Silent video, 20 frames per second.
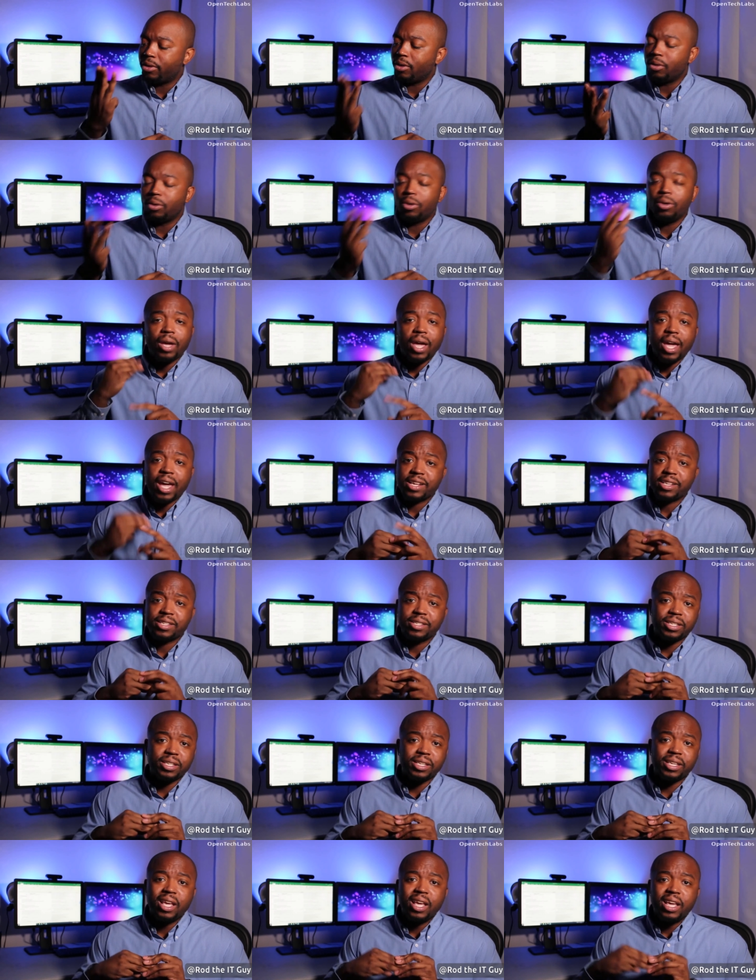So you're
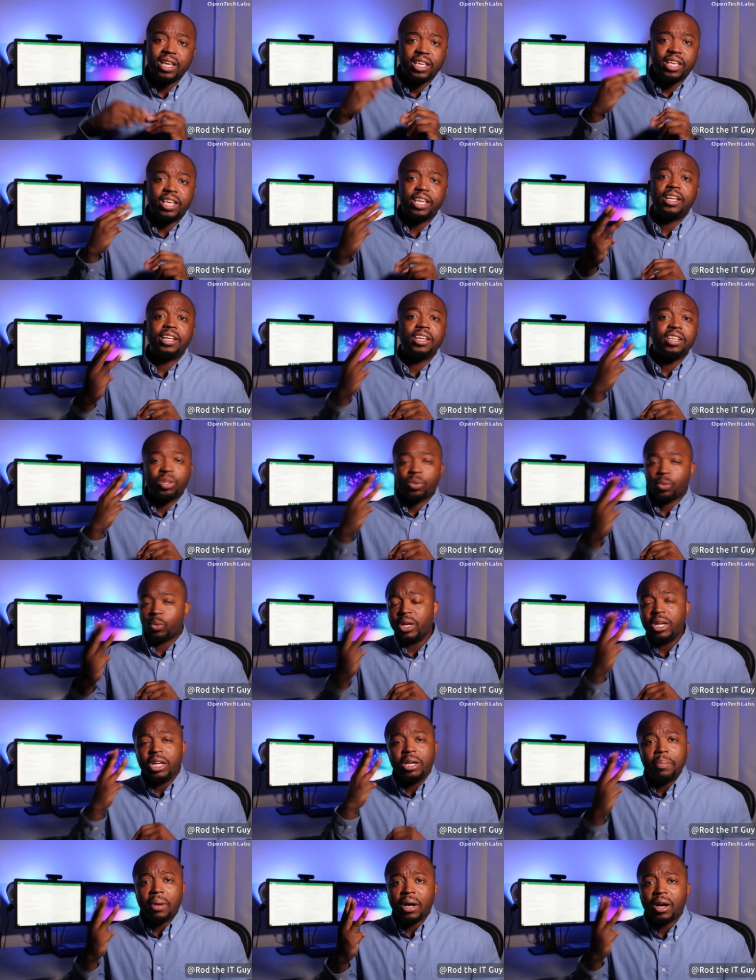actually killing
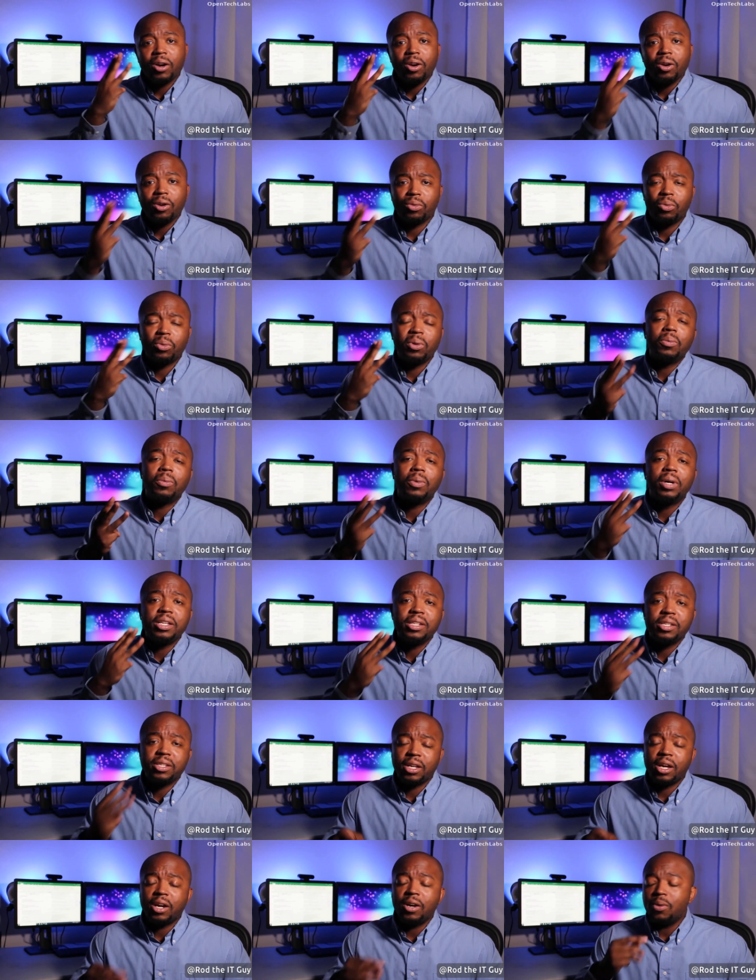3 birds with
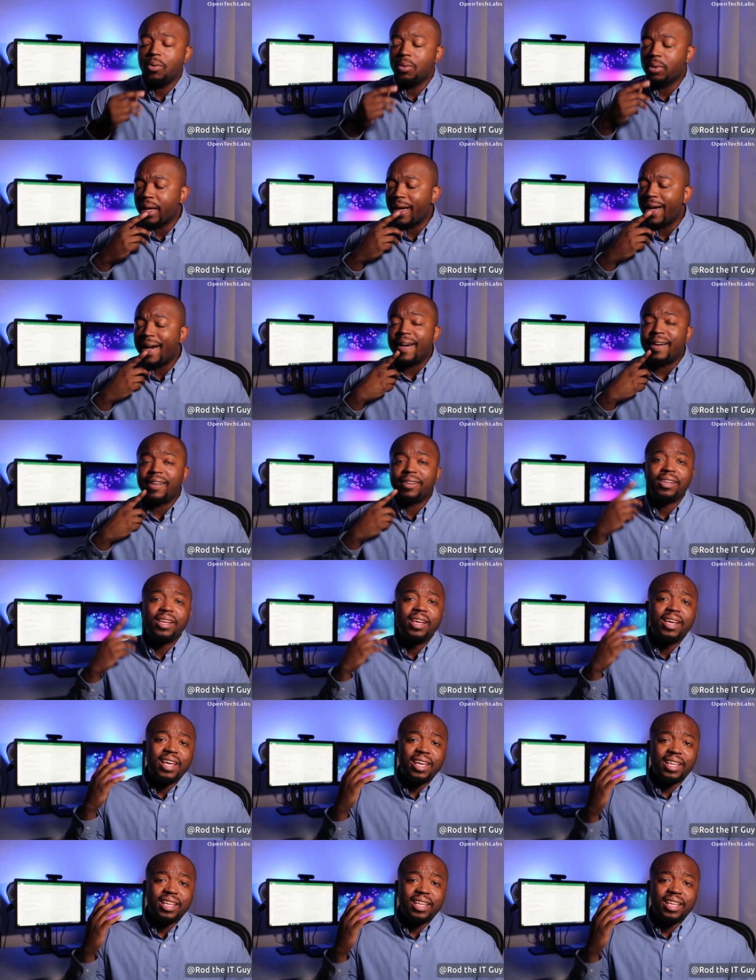1 stone, guys.